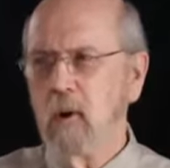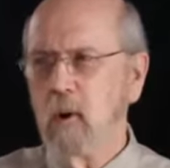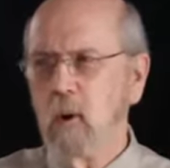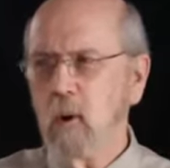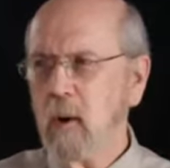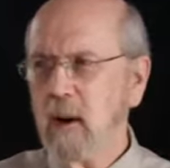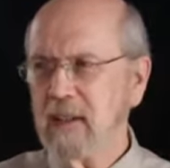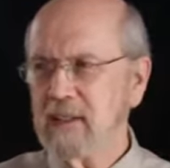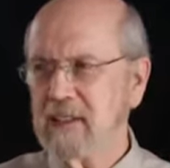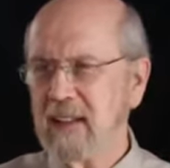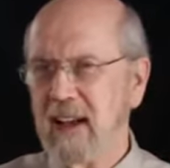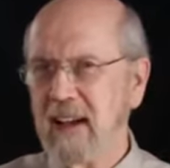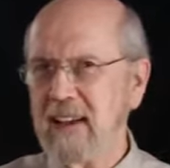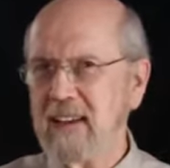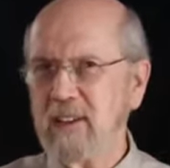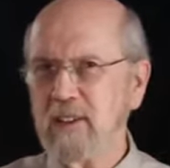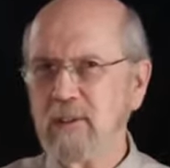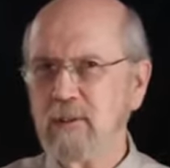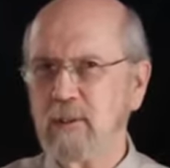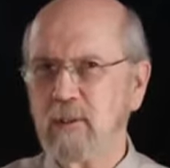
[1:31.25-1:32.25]
who is
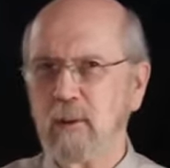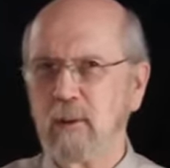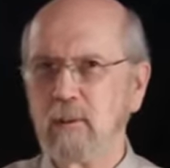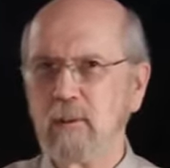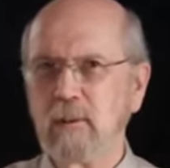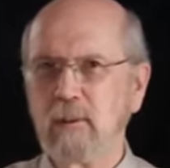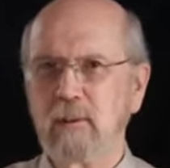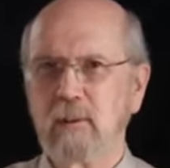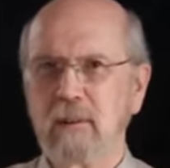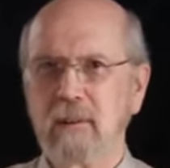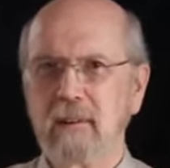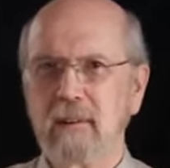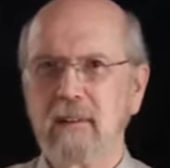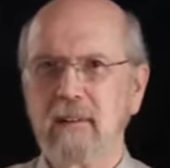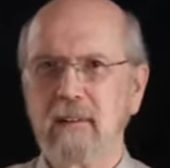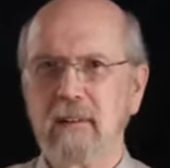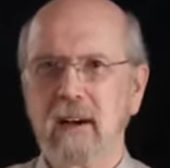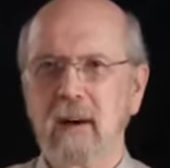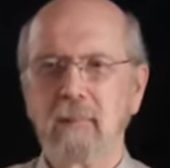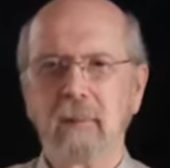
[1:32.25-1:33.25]
like you, O Lord,
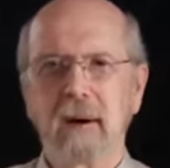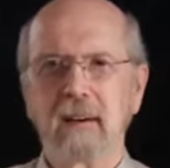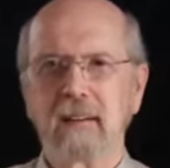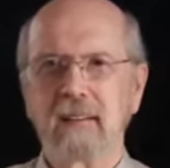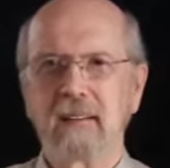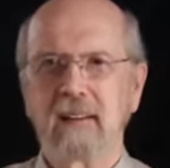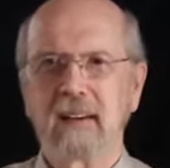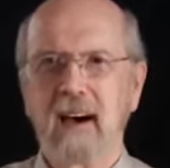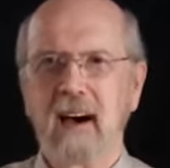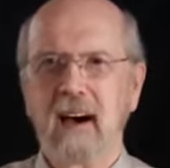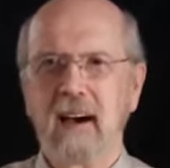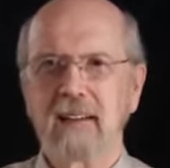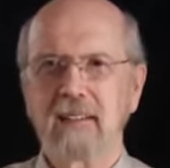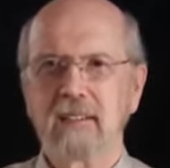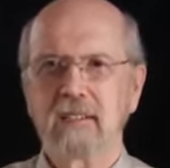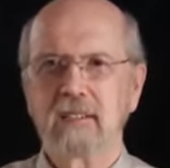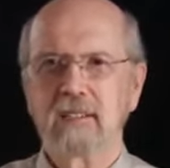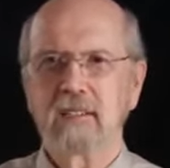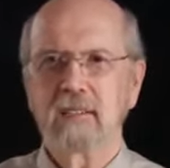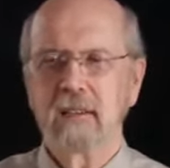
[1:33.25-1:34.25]
among the
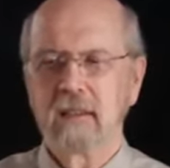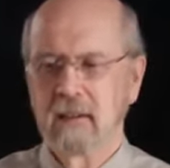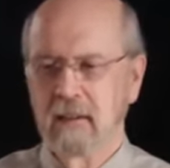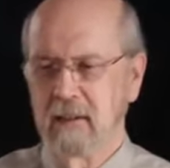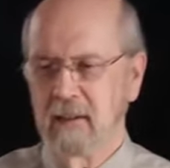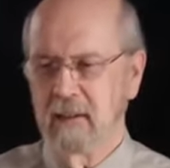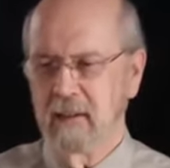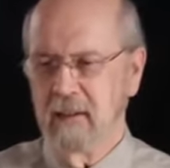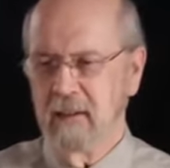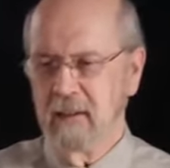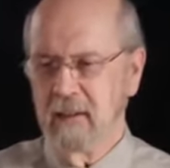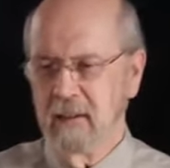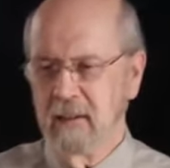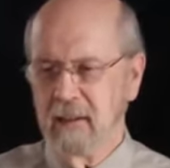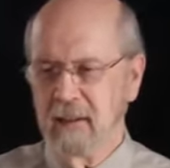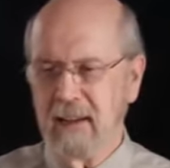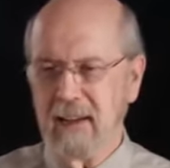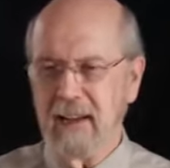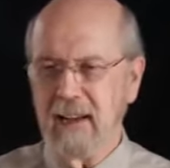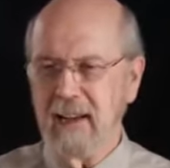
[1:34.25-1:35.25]
gods?
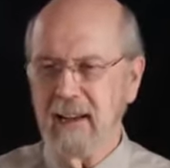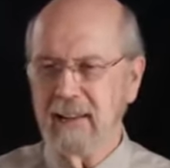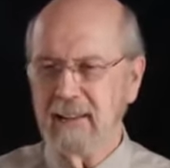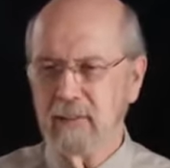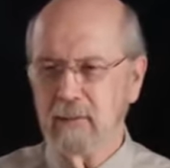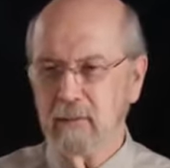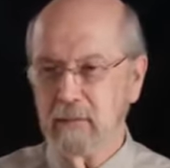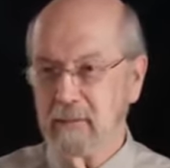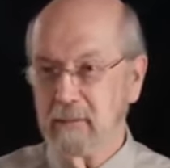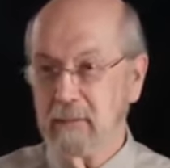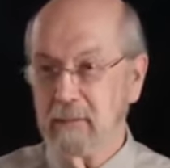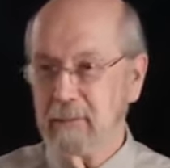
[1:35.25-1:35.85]
And,